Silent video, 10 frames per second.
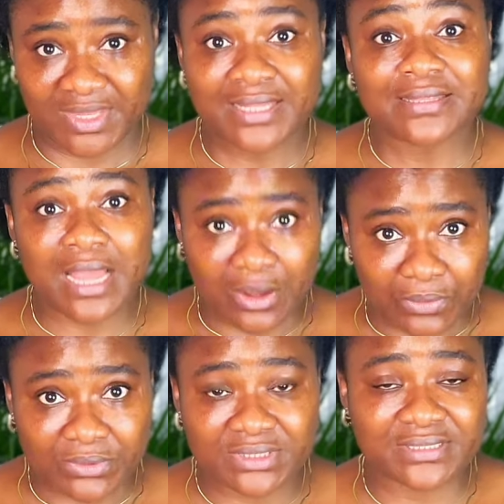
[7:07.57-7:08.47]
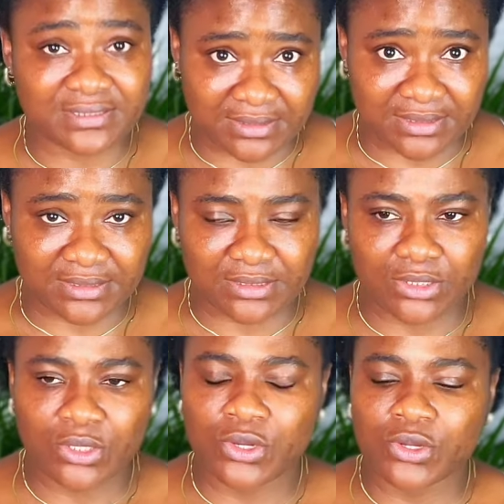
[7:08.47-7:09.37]
Now, this is it.
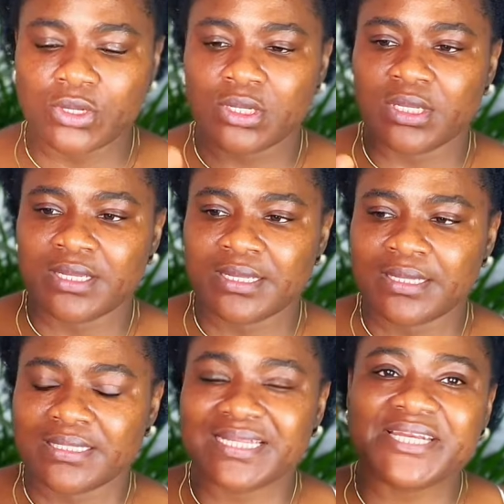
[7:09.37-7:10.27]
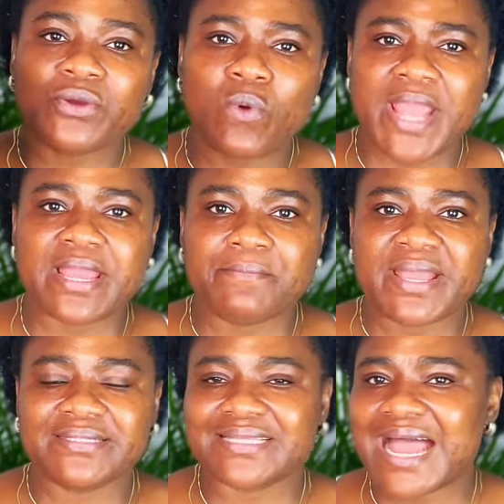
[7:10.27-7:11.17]
The
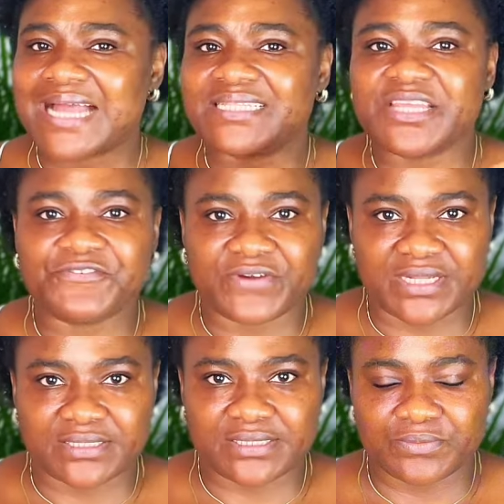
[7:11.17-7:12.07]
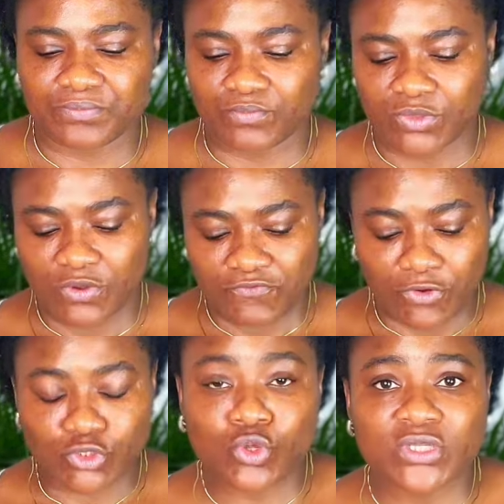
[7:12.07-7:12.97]
requirements are different
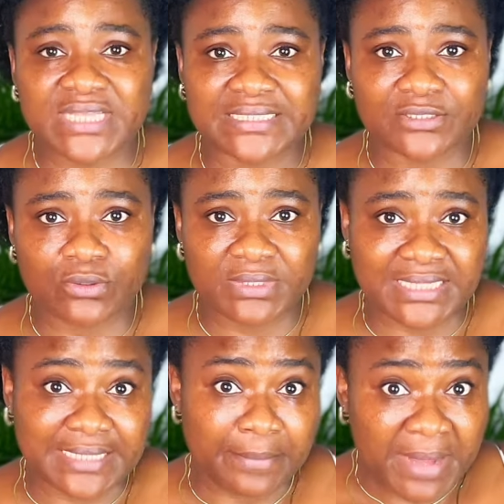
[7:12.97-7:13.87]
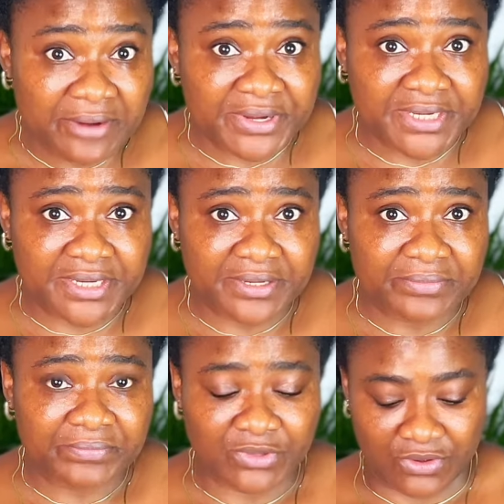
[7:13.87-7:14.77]
for those that are married,
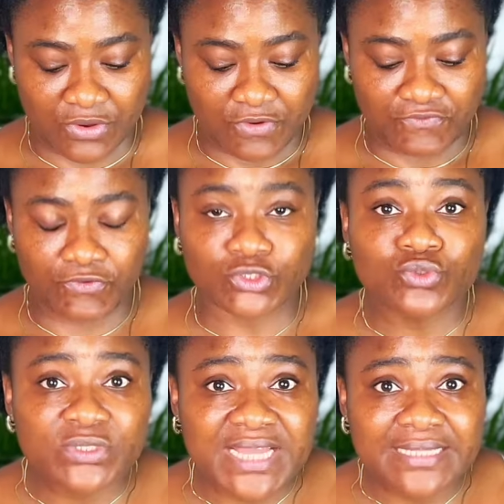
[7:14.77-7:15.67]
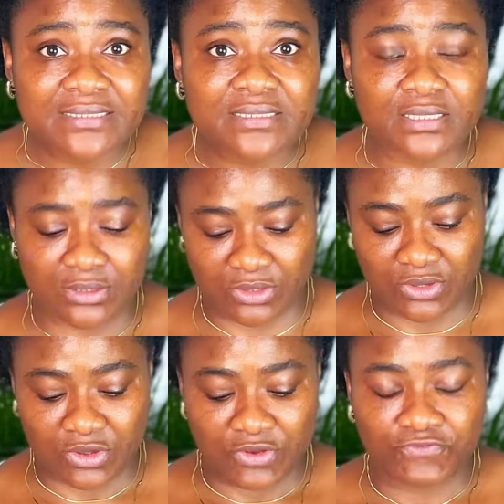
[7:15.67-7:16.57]
for students,
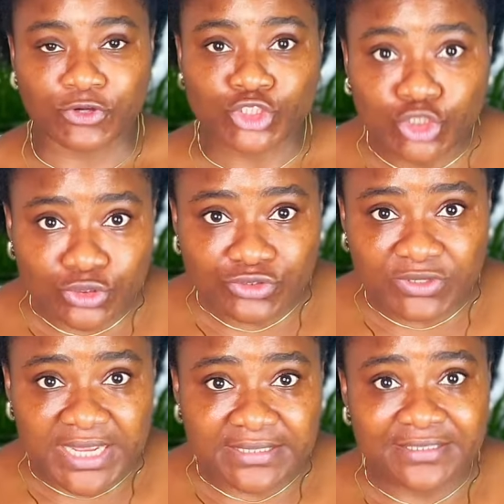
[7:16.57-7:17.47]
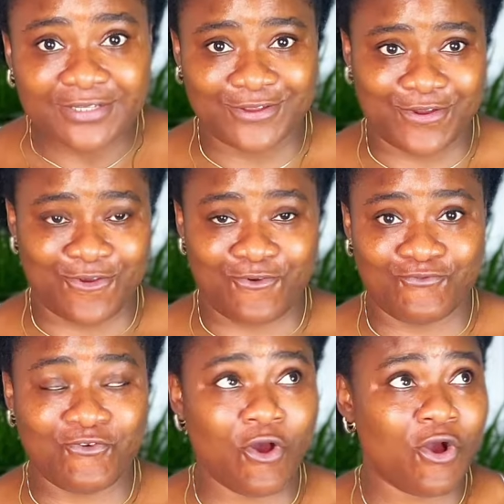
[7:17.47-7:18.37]
for children,
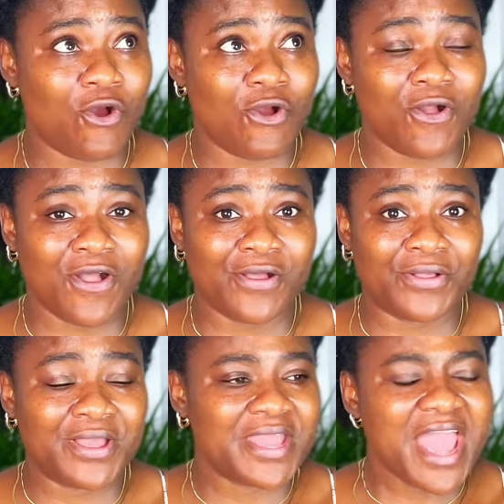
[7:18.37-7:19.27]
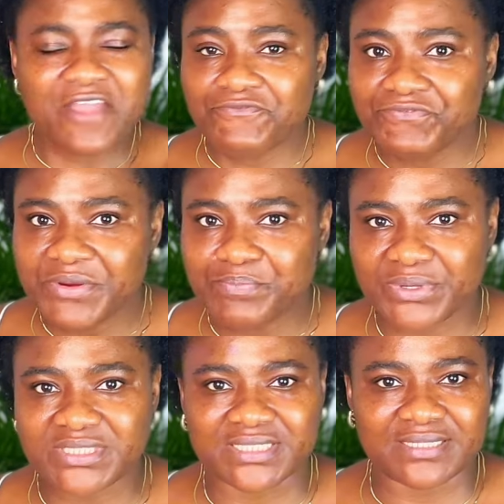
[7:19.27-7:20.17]
for
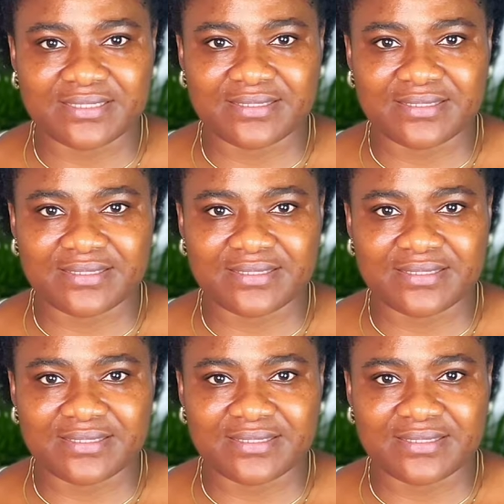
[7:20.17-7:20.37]
everybody.